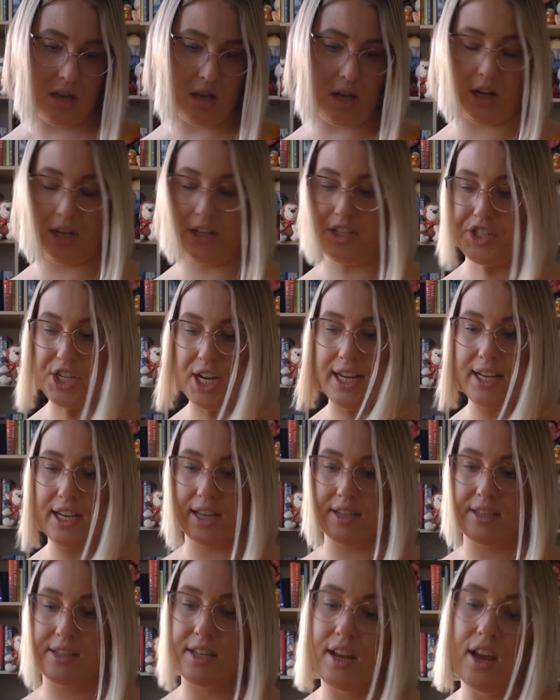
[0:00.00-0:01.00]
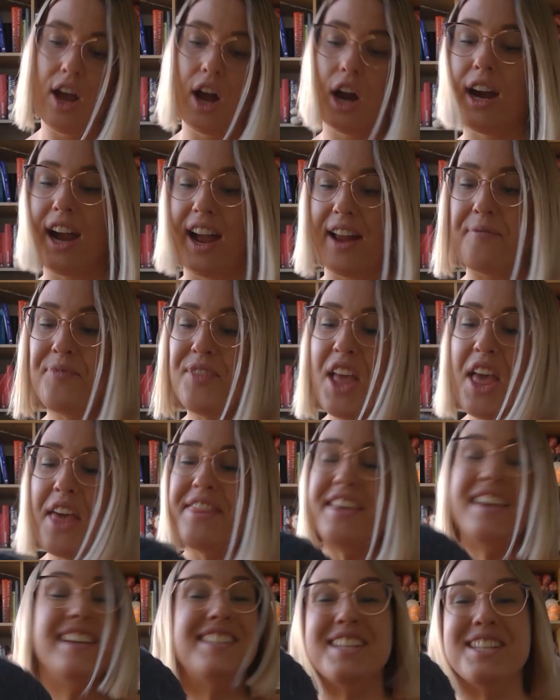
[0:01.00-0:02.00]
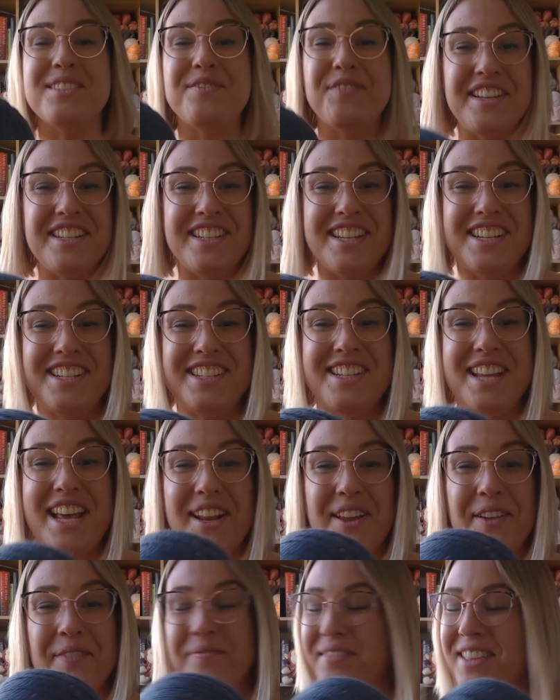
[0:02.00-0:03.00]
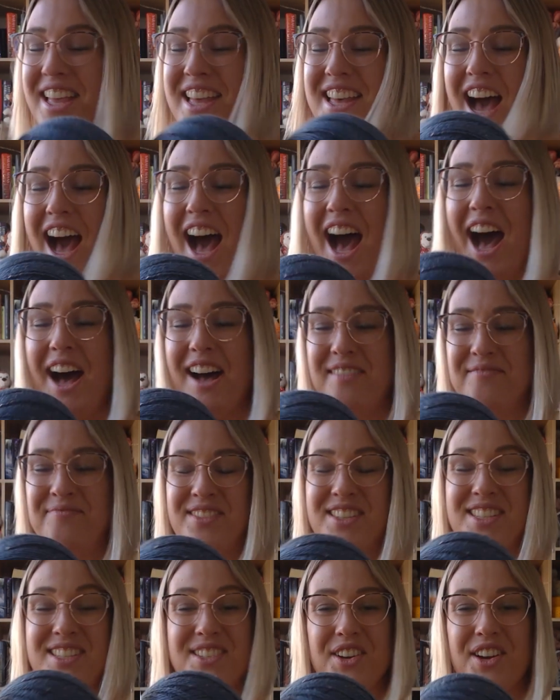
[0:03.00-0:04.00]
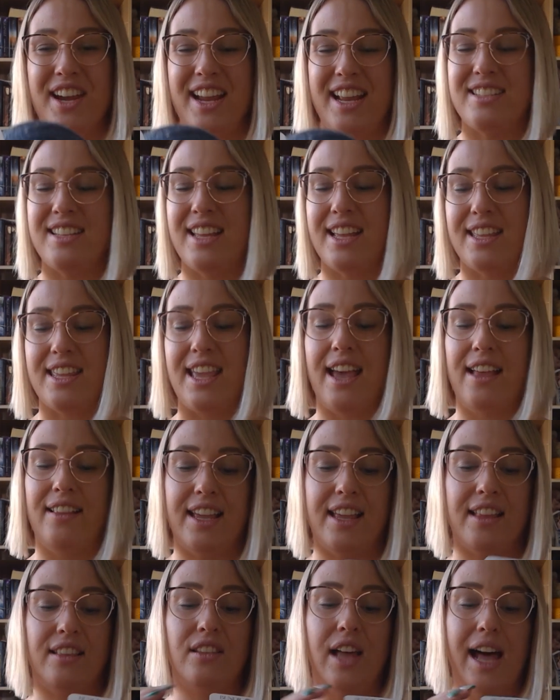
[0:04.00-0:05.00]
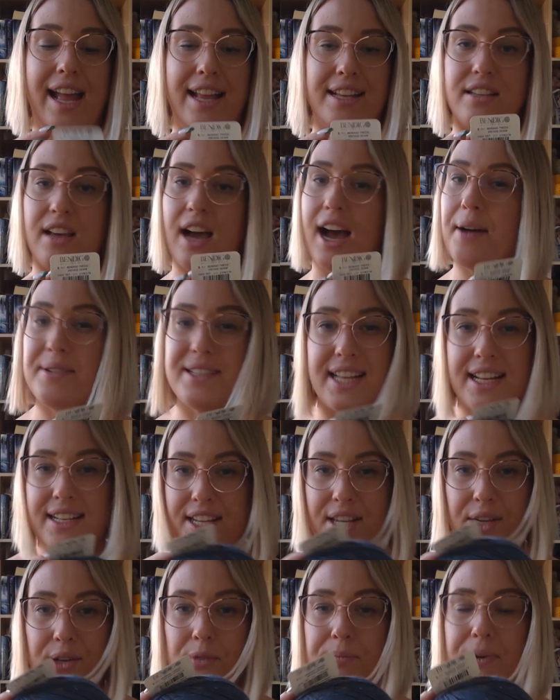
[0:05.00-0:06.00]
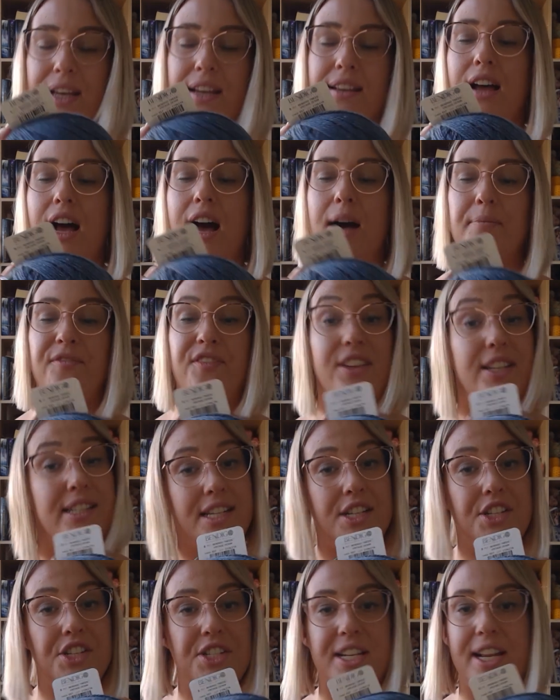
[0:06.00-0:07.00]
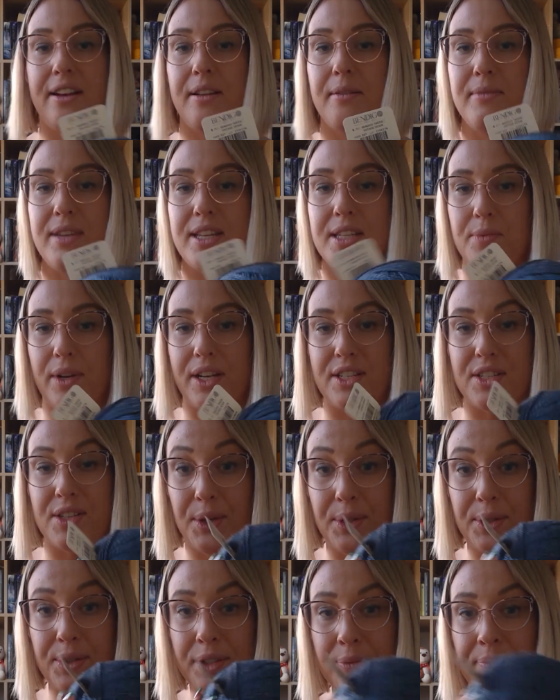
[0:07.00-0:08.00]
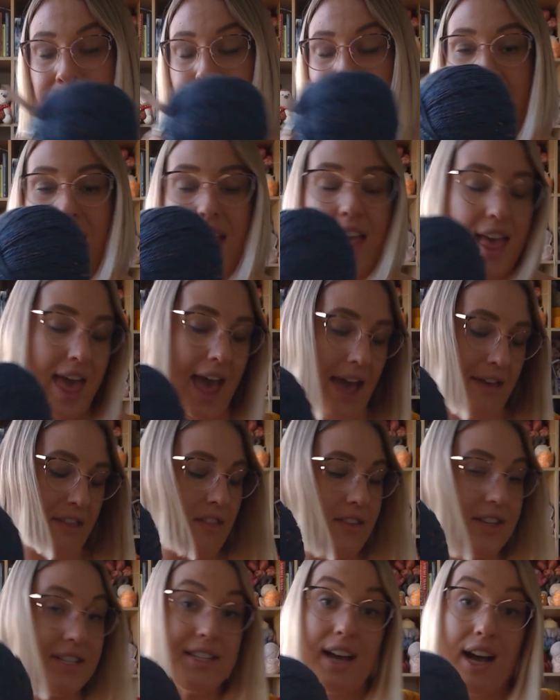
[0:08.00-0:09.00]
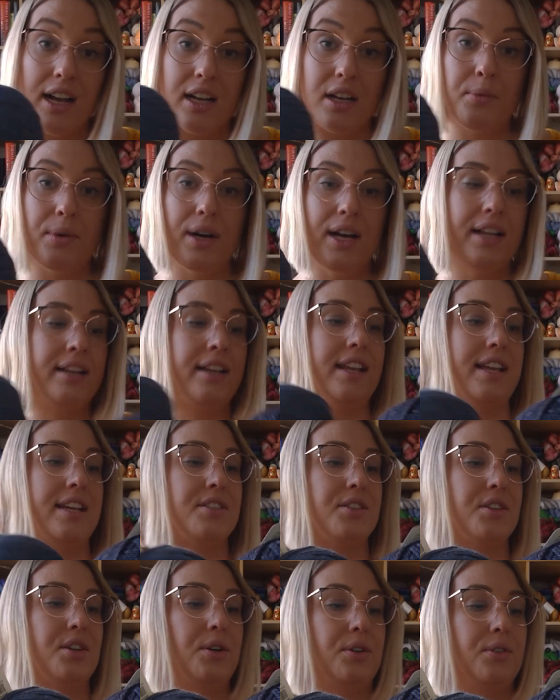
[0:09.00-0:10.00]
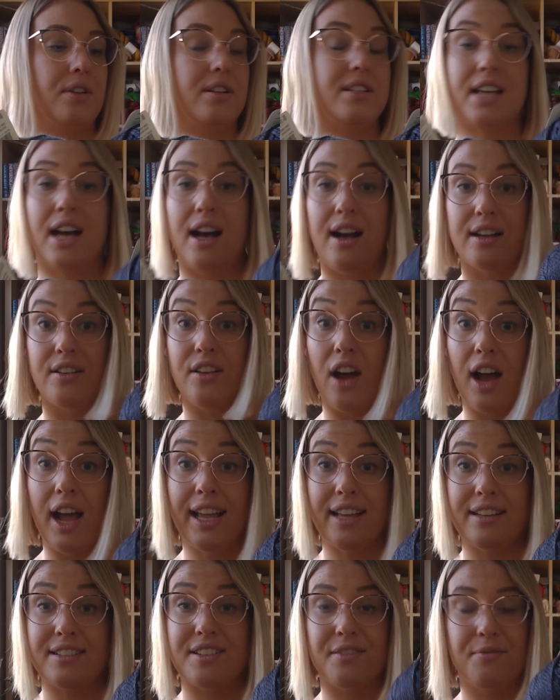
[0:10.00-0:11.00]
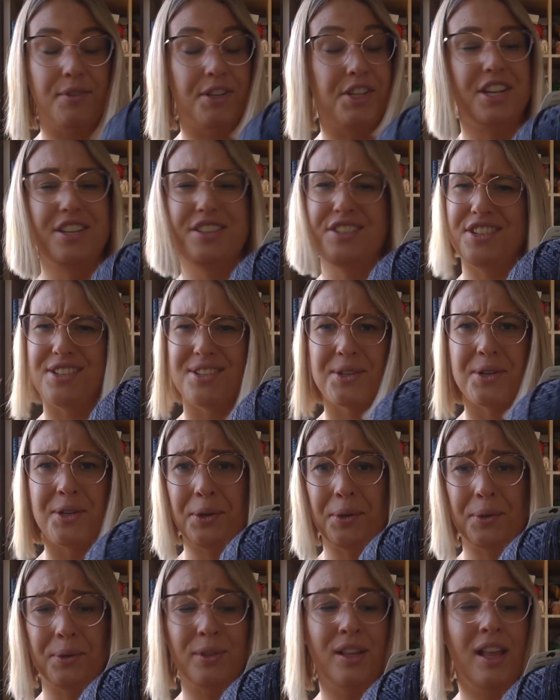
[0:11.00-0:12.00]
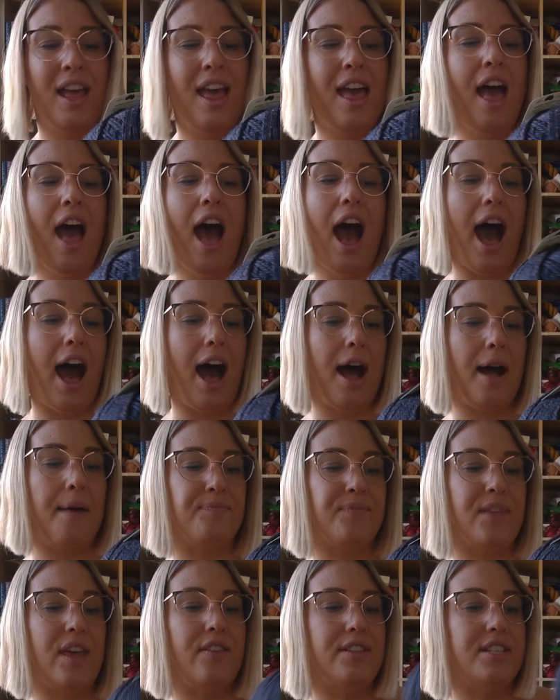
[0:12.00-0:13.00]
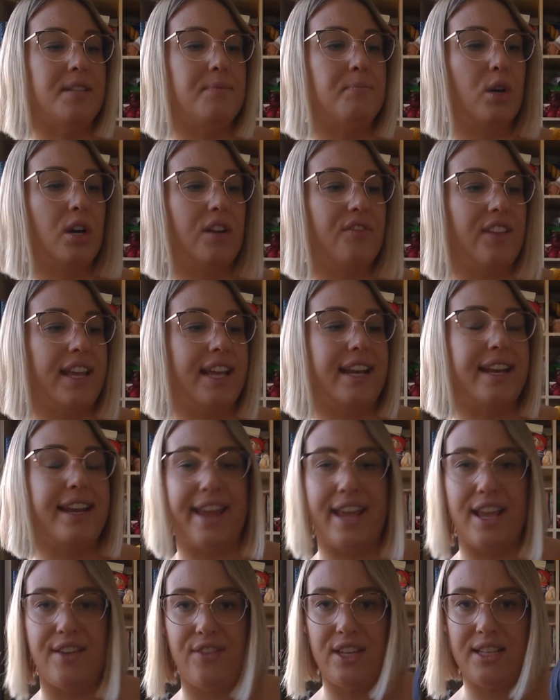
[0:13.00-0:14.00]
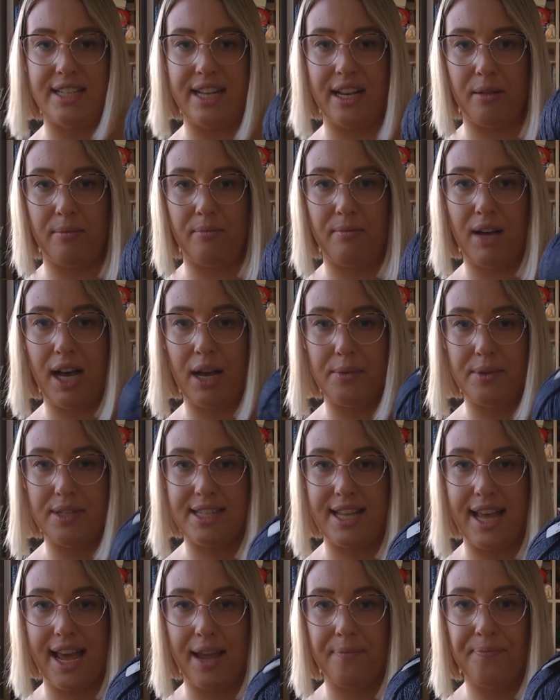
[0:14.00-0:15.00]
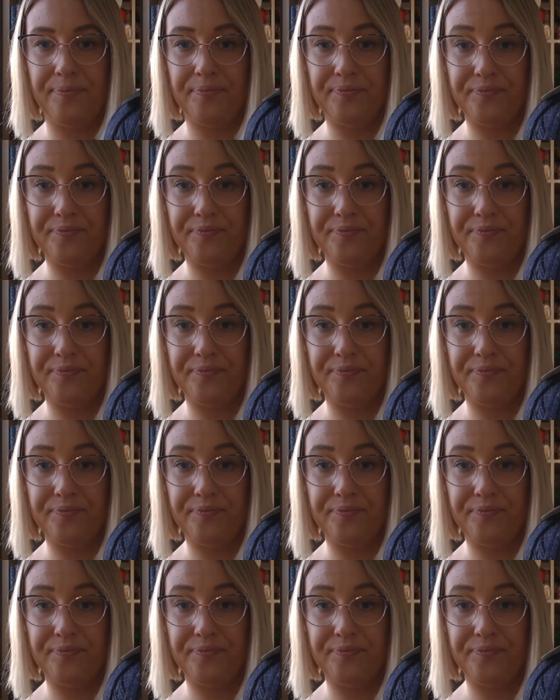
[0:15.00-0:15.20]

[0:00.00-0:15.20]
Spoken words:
Oh, genius. All right. This is vintage denim. So it's like, yeah, like a light, I would say teal, but vintage denim is what it's called. And then the darker one is called Dark Night, which is just cool. And this is more of like a navy denim, I would say.